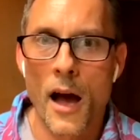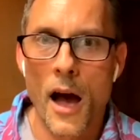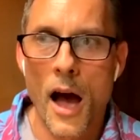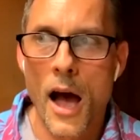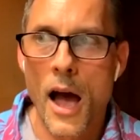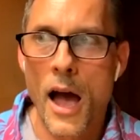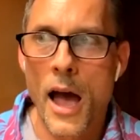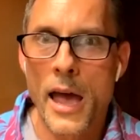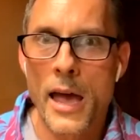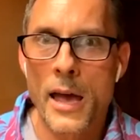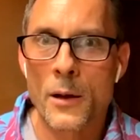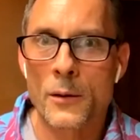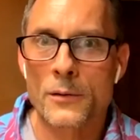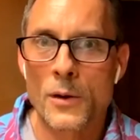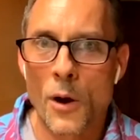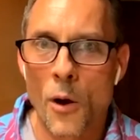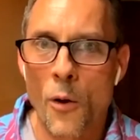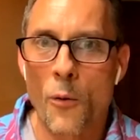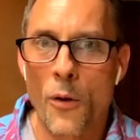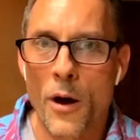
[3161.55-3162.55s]
I
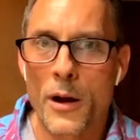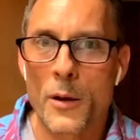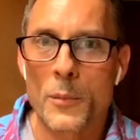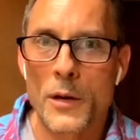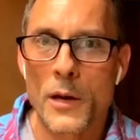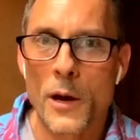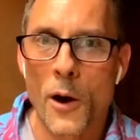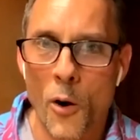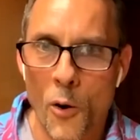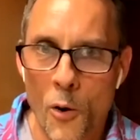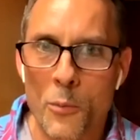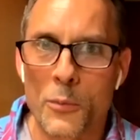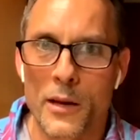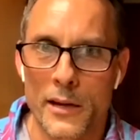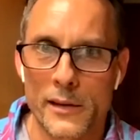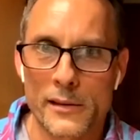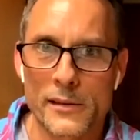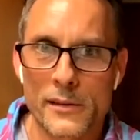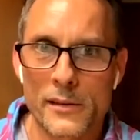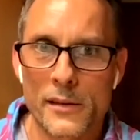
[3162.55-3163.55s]
don't want to be
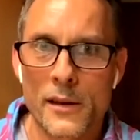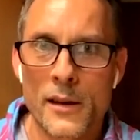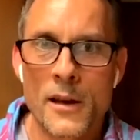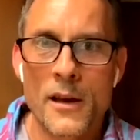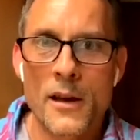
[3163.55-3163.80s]
homeless.